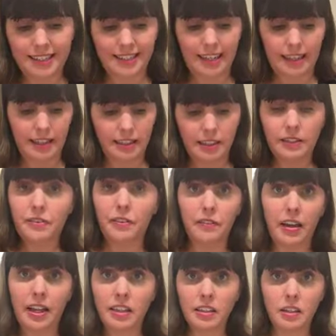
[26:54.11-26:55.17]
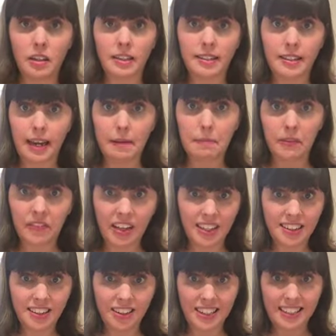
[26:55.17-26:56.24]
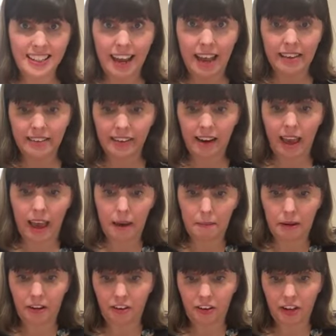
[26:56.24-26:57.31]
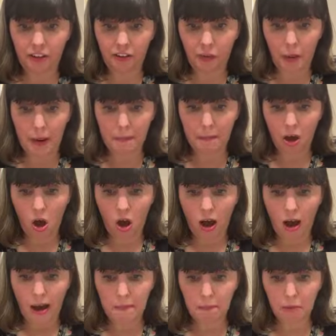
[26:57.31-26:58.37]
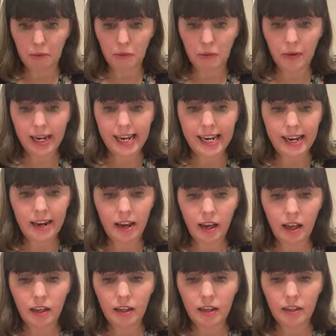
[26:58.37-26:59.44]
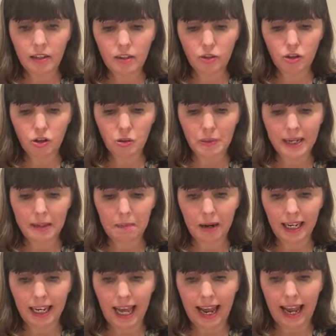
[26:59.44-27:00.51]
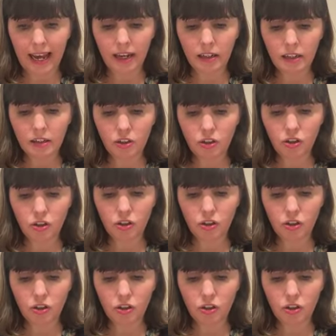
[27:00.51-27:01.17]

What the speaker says: Like I said, this is for Valentine's Day, but Valentine's Day hasn't happened yet. So I'm pre-doing my layout.